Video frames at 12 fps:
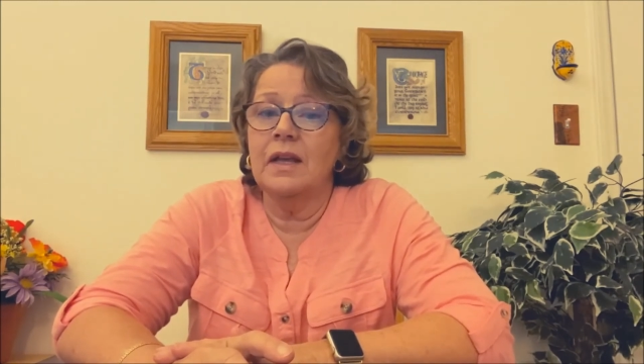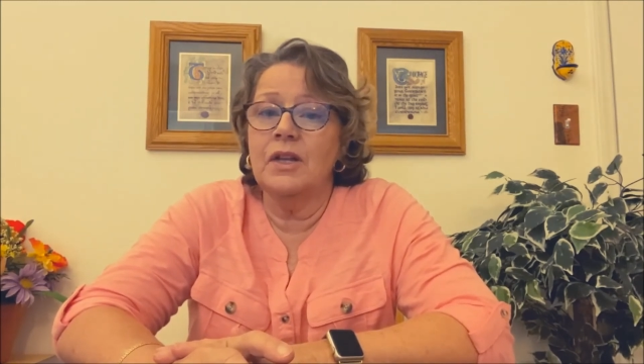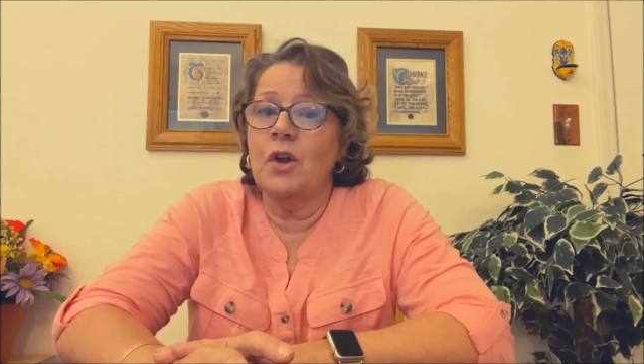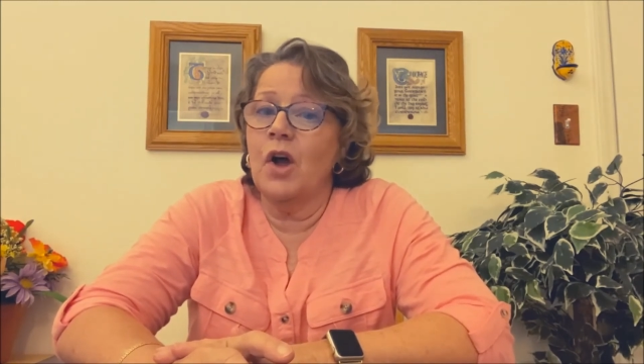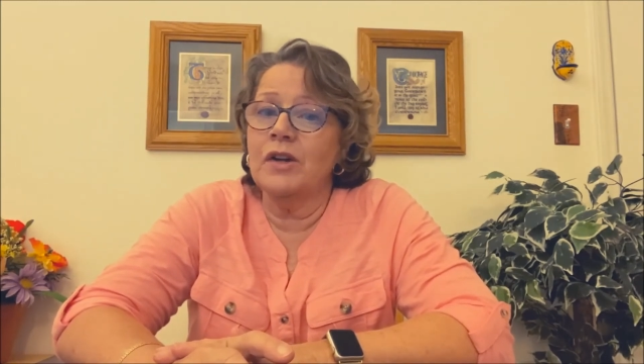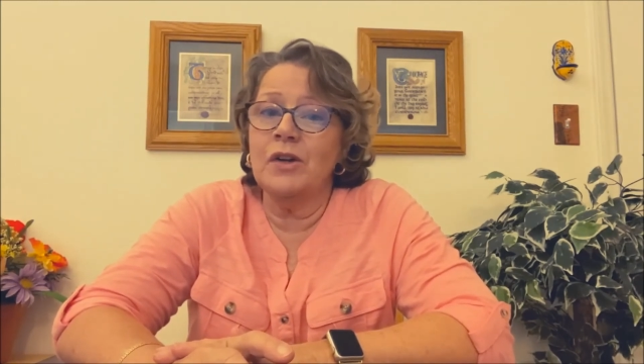
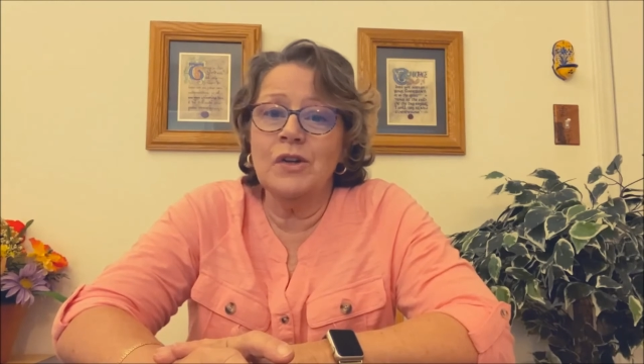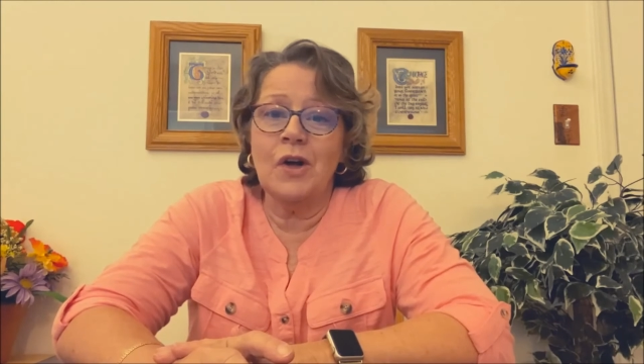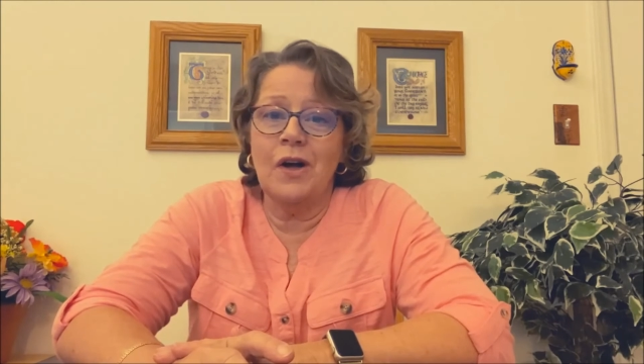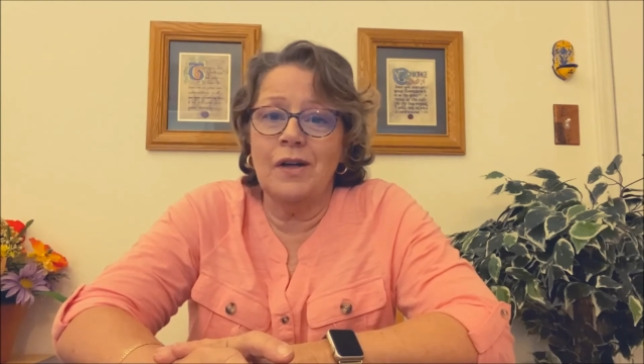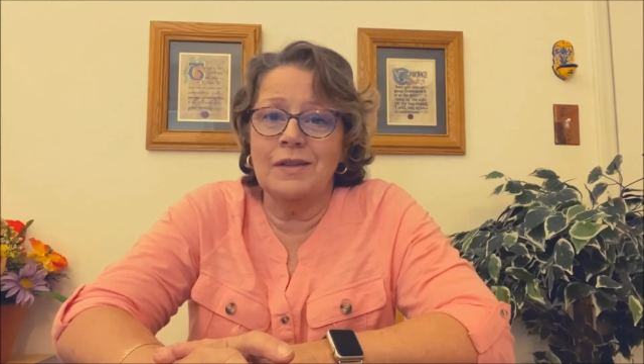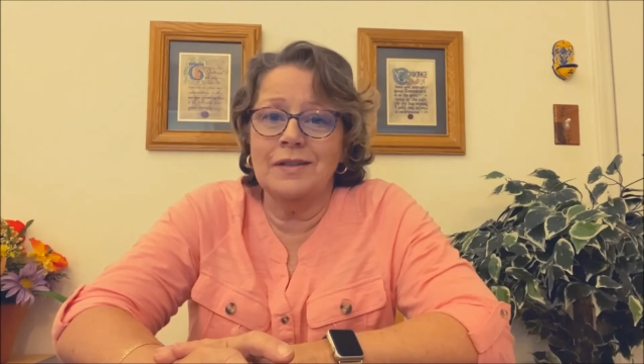Not all
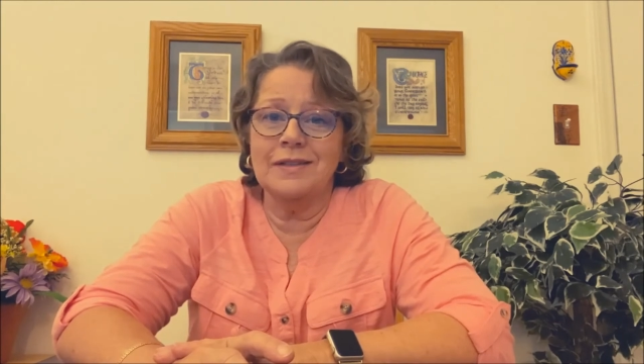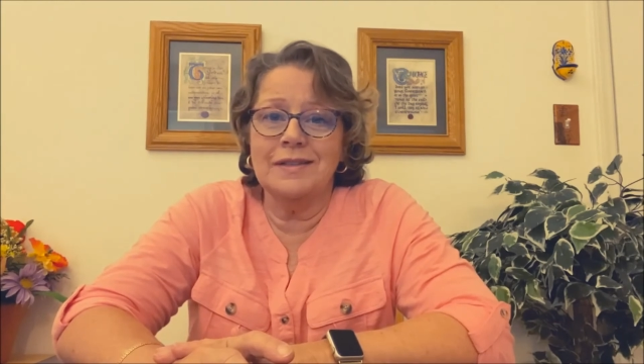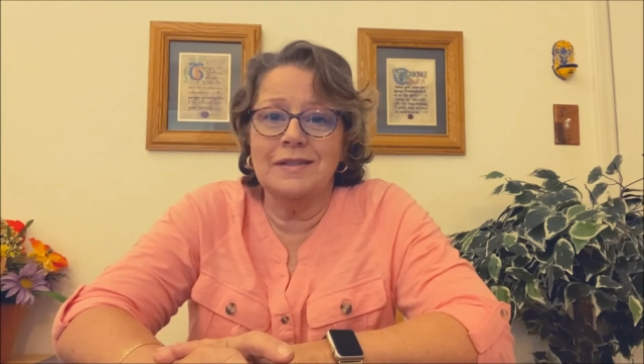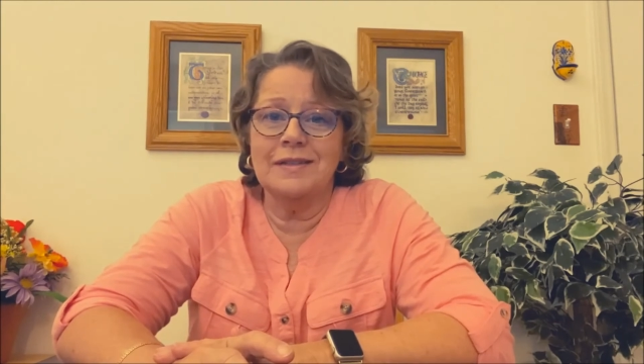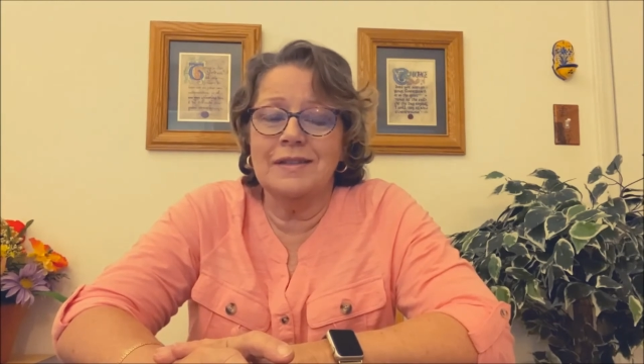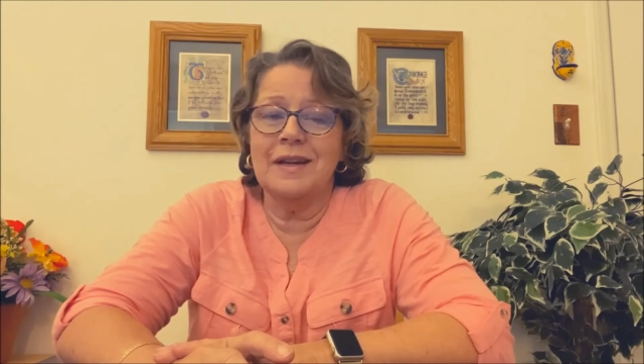
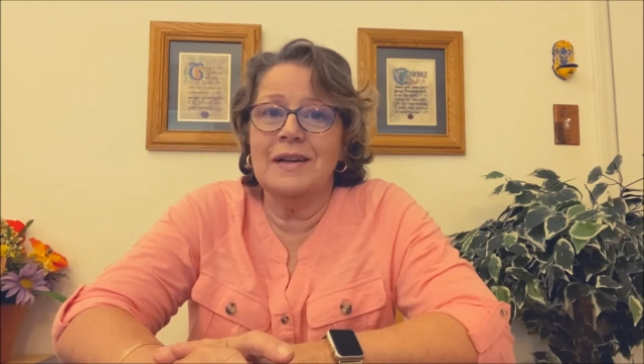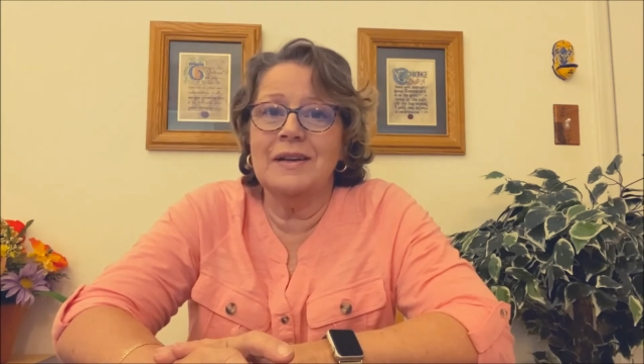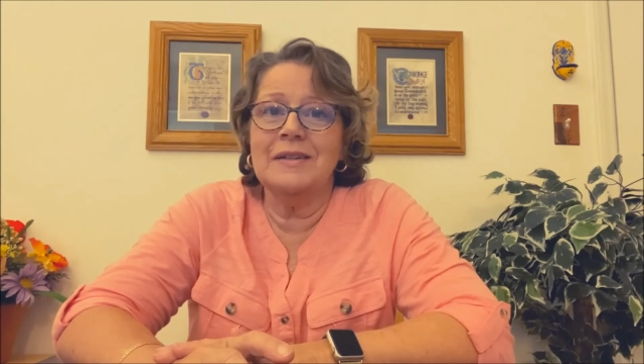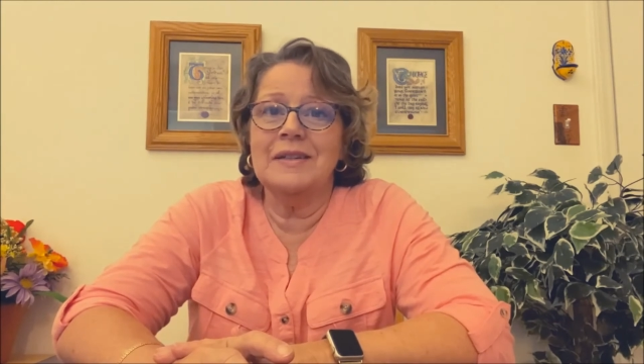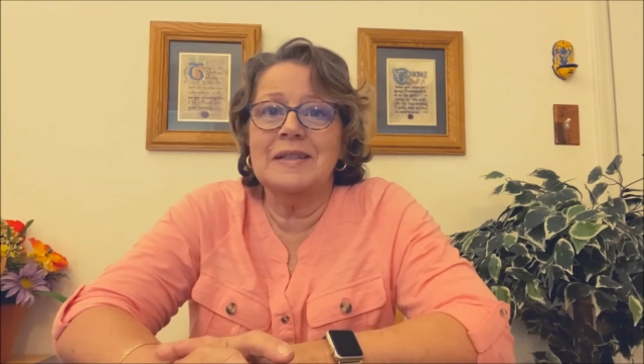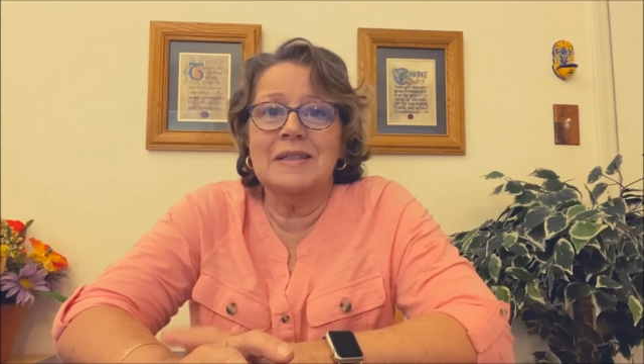calls
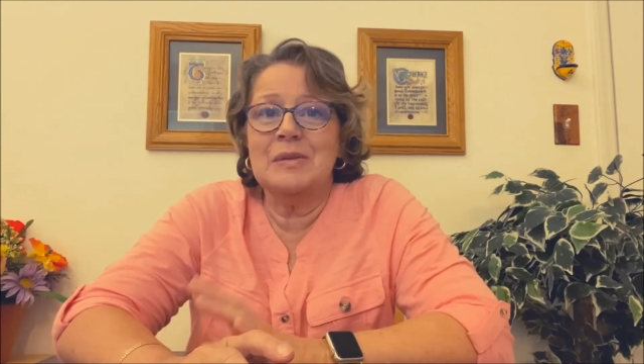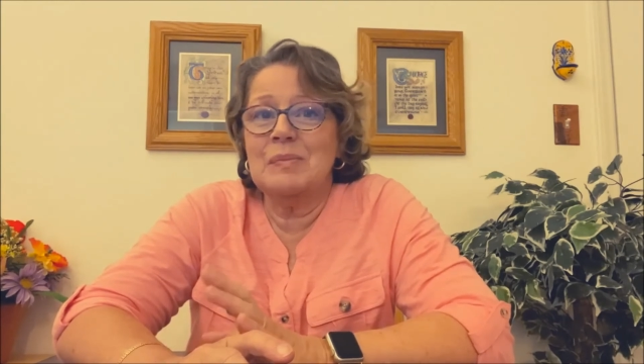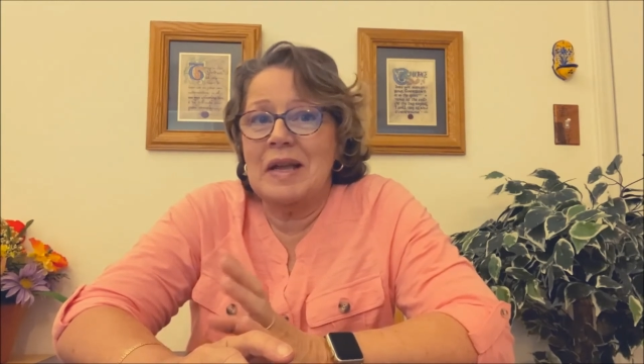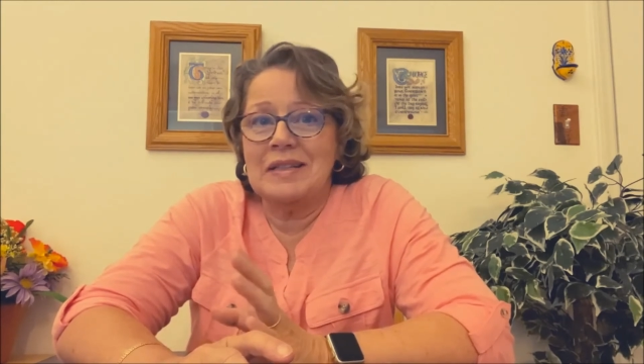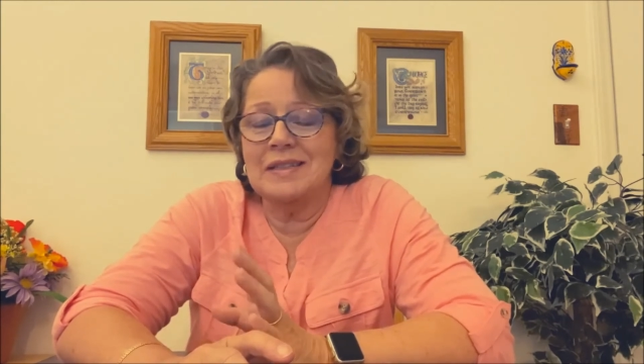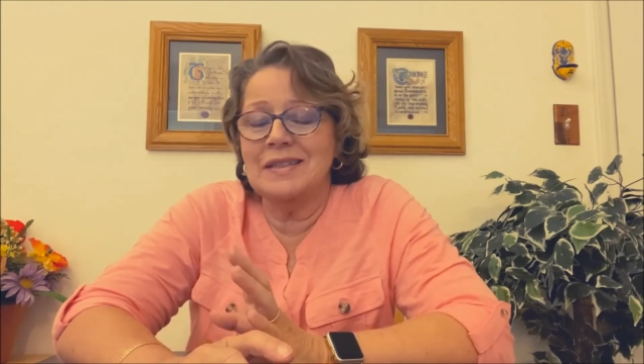are
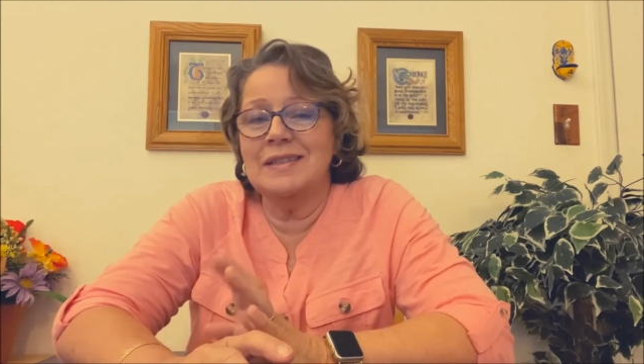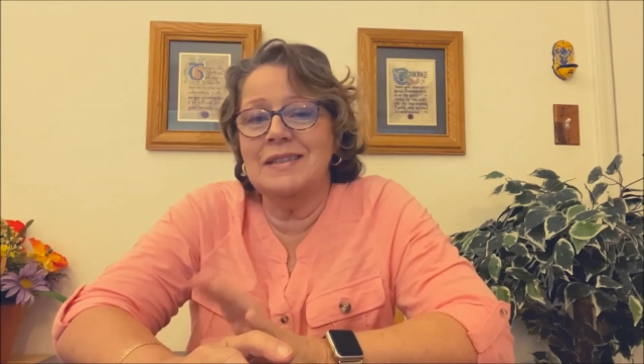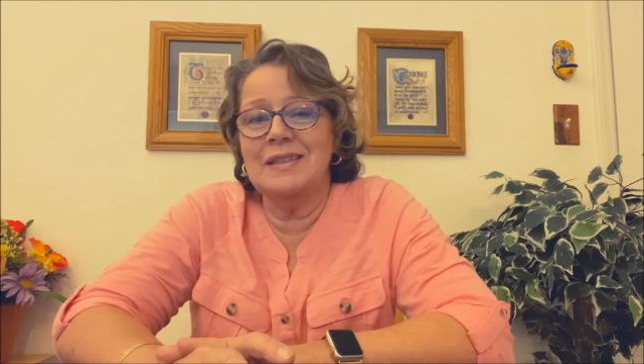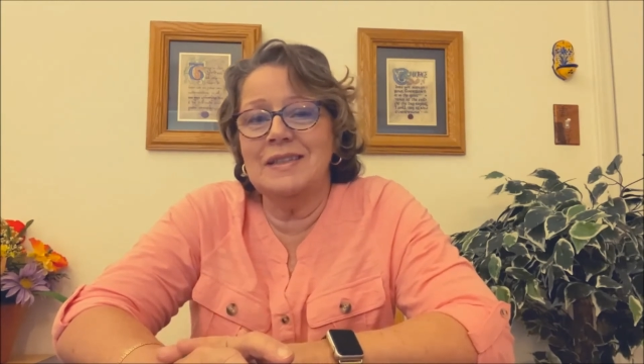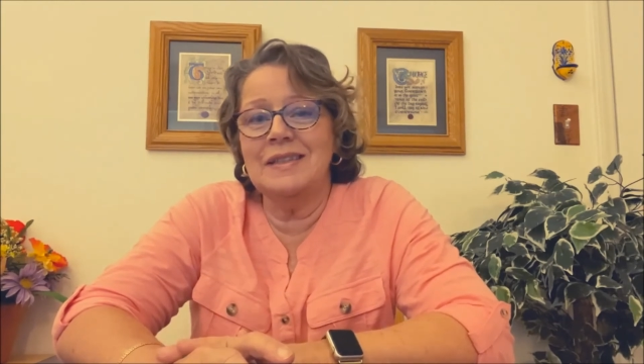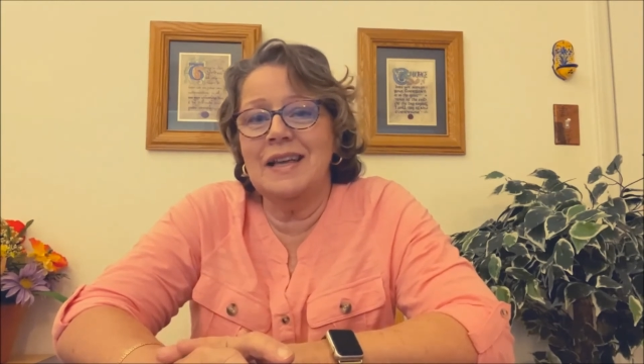expected
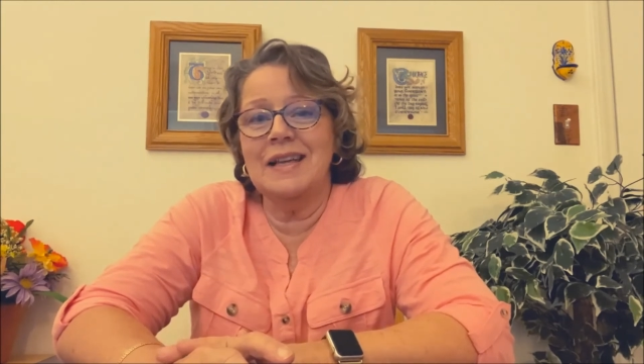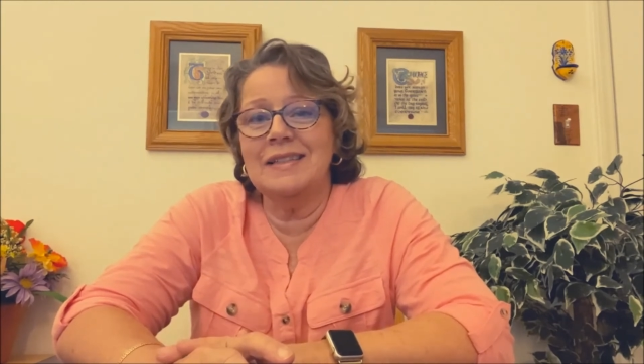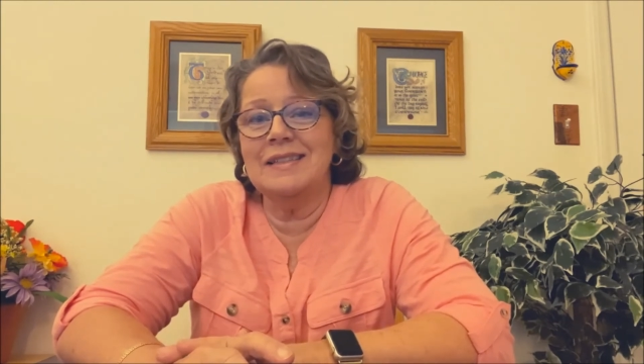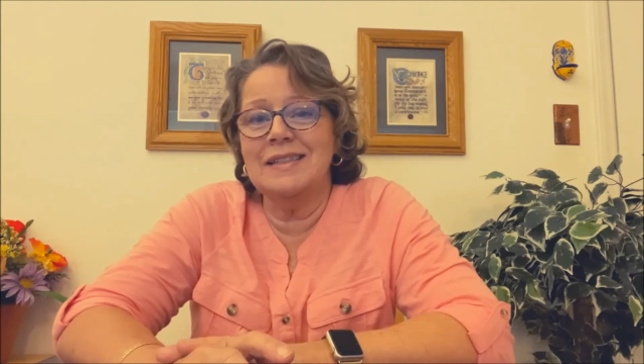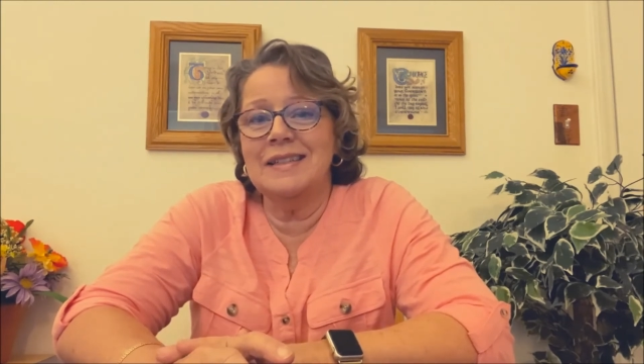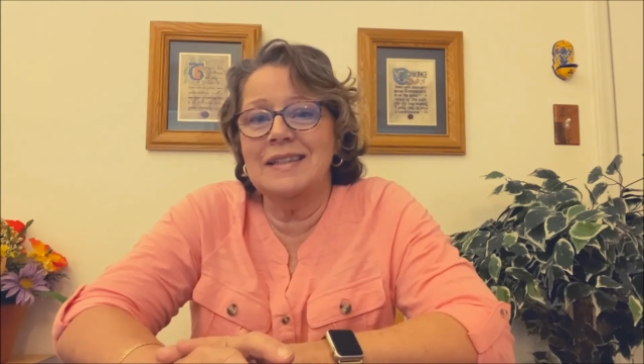to
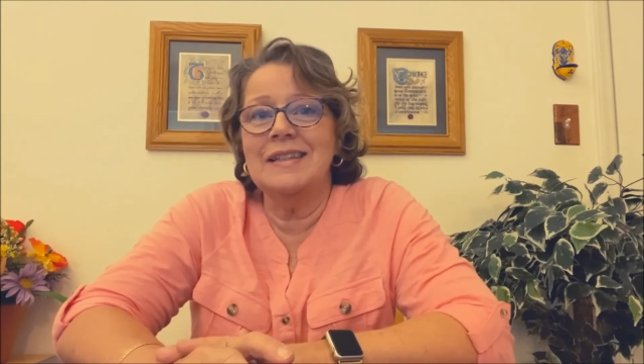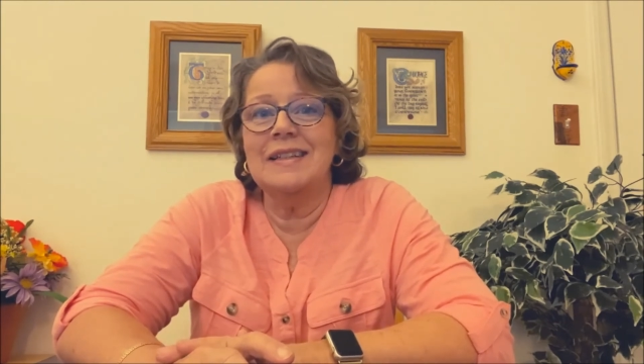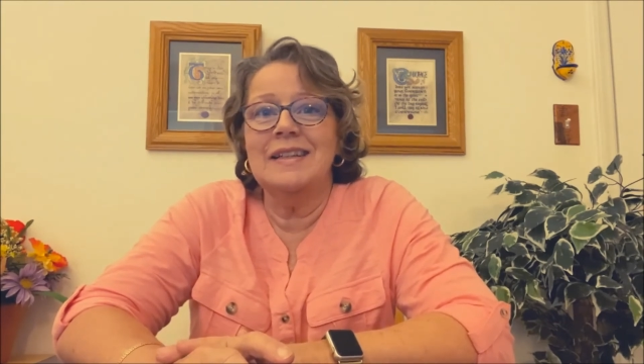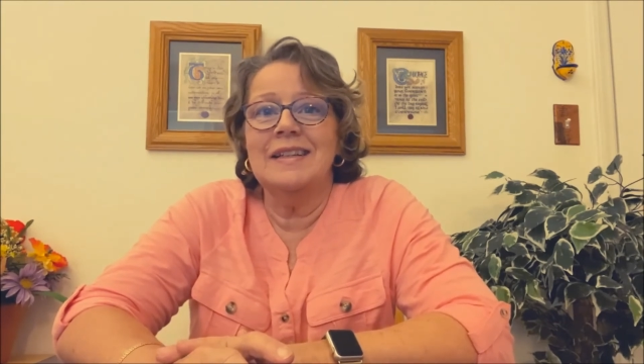end in a